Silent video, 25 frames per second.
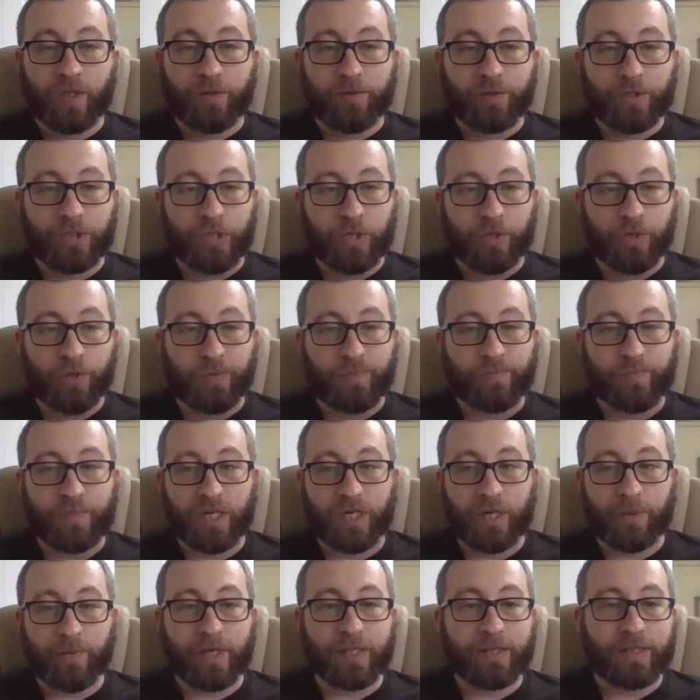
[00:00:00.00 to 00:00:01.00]
So
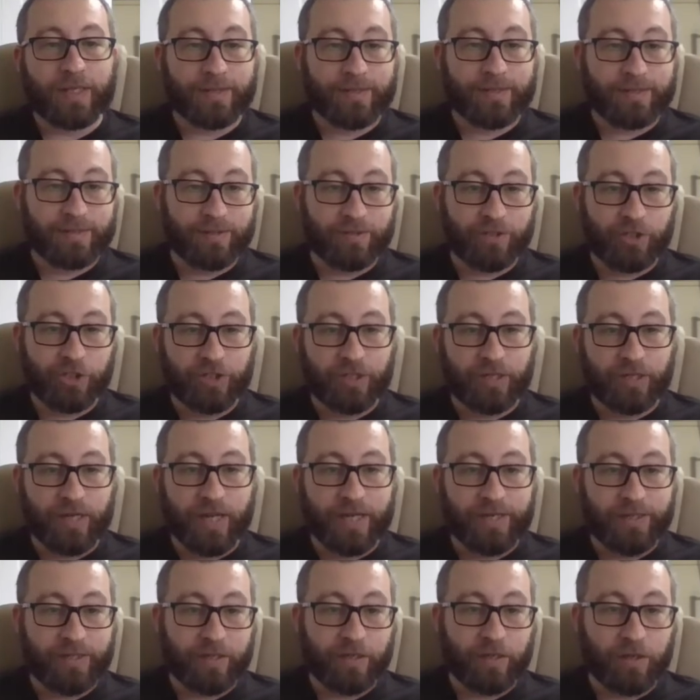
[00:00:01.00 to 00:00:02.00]
anyway, that's just an
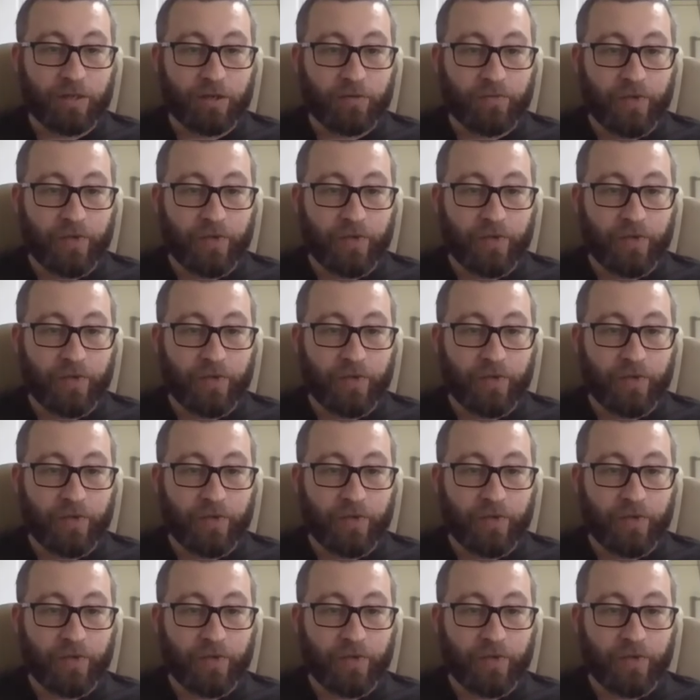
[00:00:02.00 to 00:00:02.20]
idea